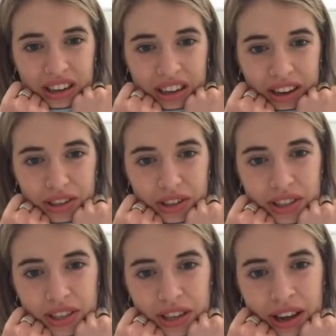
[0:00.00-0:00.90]
Like I
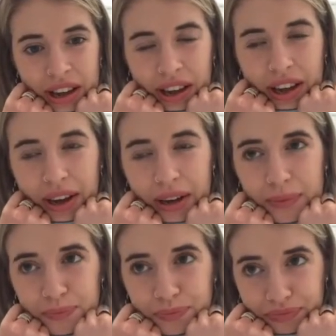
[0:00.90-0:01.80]
just
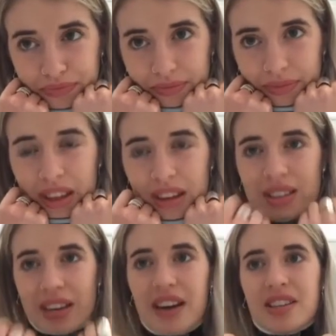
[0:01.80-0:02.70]
um,
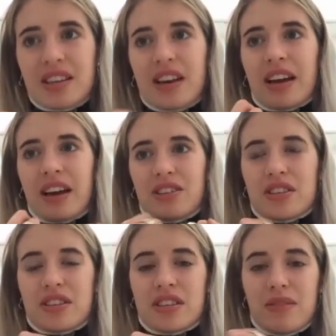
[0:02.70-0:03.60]
start and like I
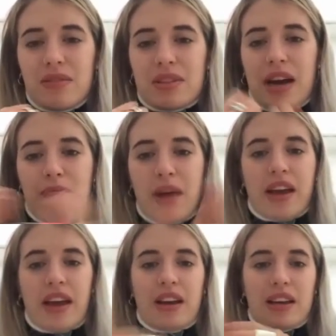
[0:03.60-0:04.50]
just start
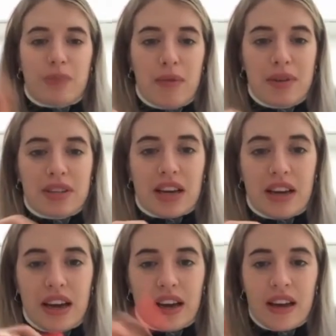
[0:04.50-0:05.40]
making and
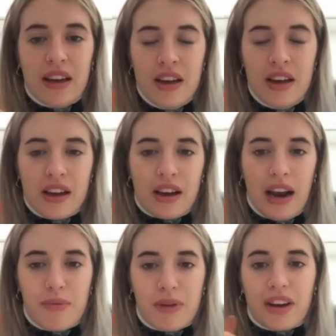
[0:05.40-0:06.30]
experimenting and like
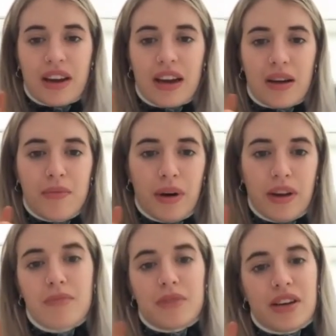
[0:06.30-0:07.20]
collaborating and
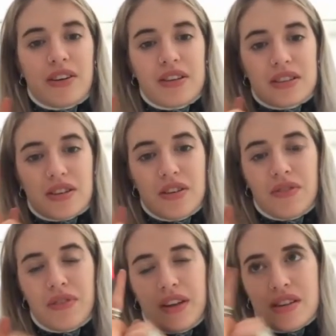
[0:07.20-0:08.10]
combining materials and
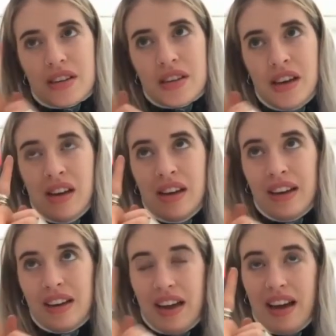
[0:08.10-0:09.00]
stuff and
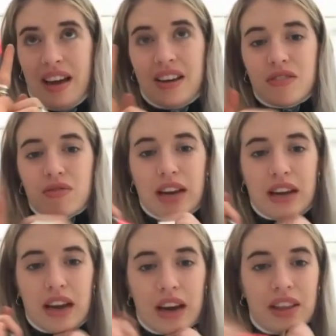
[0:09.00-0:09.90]
yeah and i don't
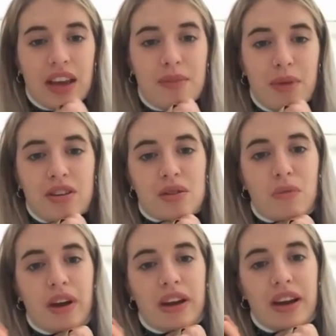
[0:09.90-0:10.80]
really i think about
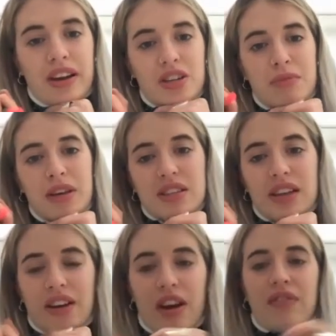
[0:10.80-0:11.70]
what it actually means
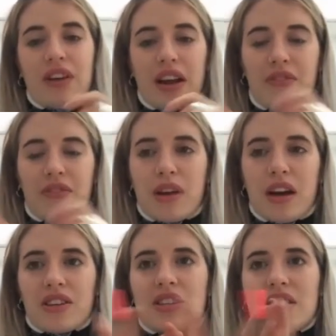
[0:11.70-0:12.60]
either i feel like for me
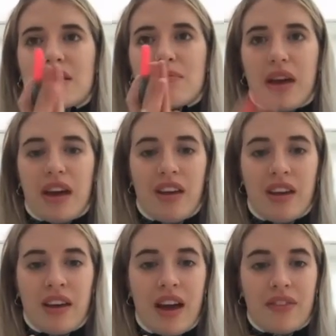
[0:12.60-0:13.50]
i just need to make
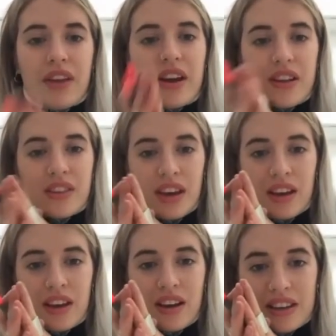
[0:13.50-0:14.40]
and then i
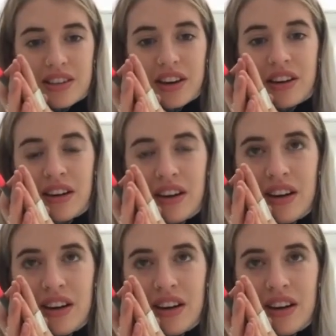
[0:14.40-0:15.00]
think later